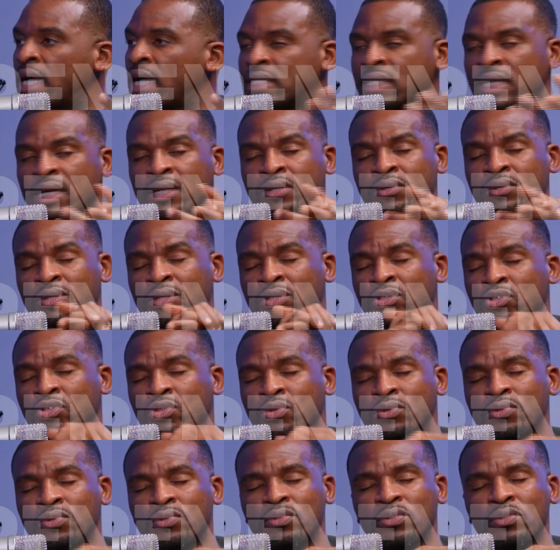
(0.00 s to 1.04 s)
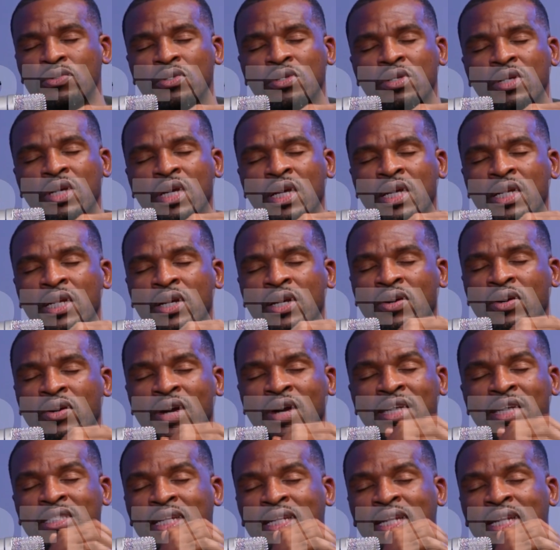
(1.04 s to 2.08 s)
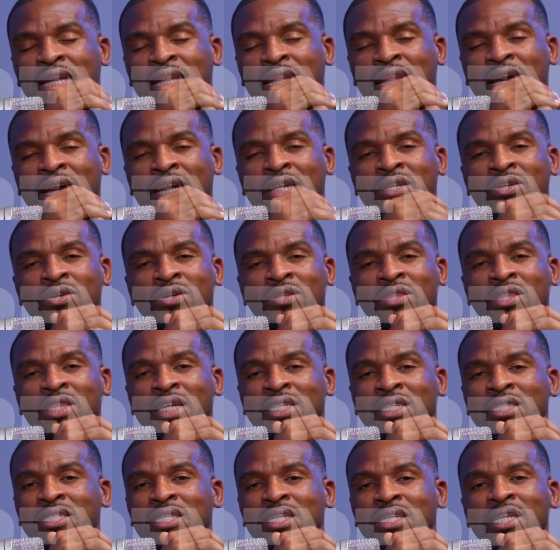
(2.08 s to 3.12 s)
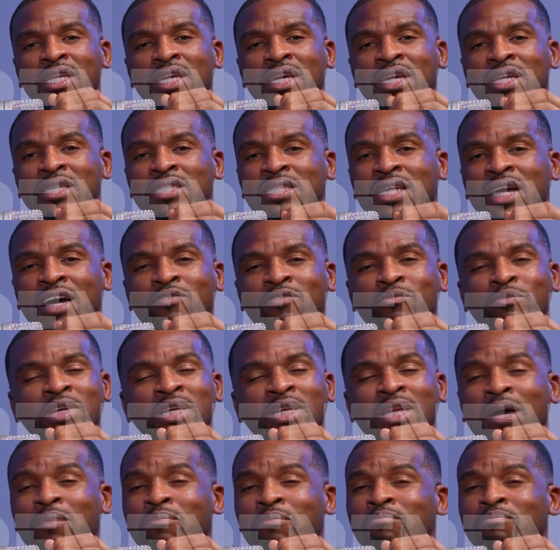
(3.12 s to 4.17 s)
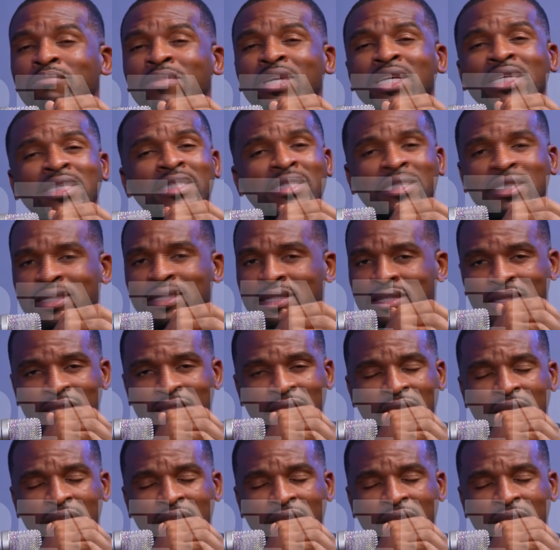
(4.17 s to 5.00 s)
tell you the truth, in Christ, and I lie not, 13 years have been amazing.